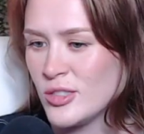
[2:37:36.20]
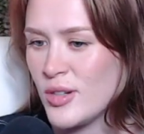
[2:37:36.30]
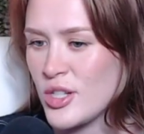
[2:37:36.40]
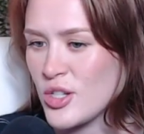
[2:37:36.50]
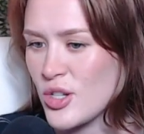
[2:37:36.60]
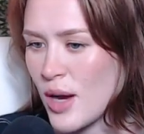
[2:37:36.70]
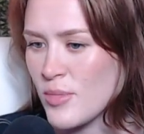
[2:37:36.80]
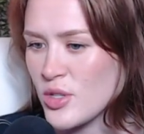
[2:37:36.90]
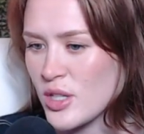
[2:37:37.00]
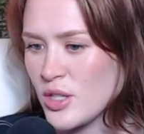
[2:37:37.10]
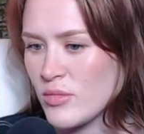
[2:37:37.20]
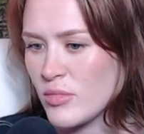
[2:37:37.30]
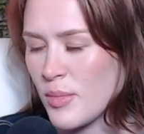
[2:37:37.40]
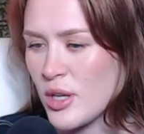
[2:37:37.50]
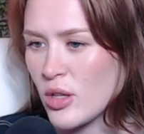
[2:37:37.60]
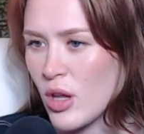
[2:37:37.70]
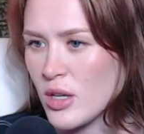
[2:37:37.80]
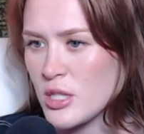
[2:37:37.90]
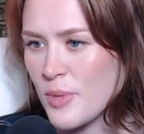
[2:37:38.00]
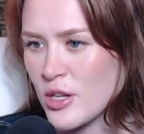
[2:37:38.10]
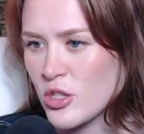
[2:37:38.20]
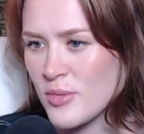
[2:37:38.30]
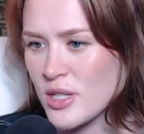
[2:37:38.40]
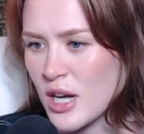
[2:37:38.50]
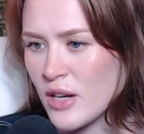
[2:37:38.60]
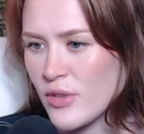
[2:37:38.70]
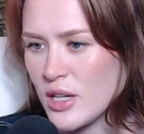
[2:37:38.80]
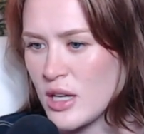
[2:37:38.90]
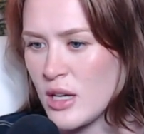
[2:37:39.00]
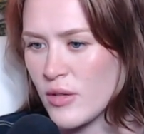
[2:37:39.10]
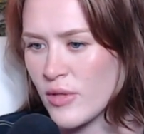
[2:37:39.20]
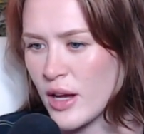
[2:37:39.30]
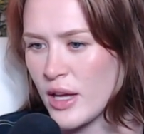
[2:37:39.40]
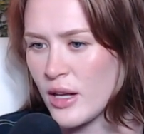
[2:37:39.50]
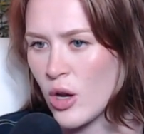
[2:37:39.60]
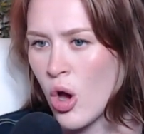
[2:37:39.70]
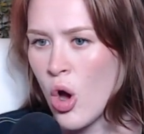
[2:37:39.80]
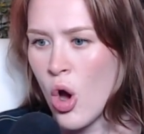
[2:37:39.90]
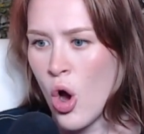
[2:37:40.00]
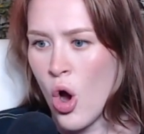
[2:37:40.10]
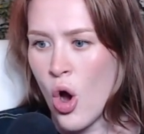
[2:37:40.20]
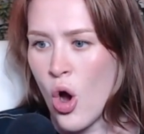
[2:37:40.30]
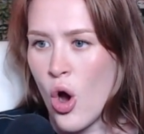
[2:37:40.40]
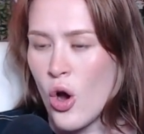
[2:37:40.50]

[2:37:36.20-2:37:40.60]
Which I'm just gonna. I mean, Klaw and Spectrum is kind of a eat, right? Oh,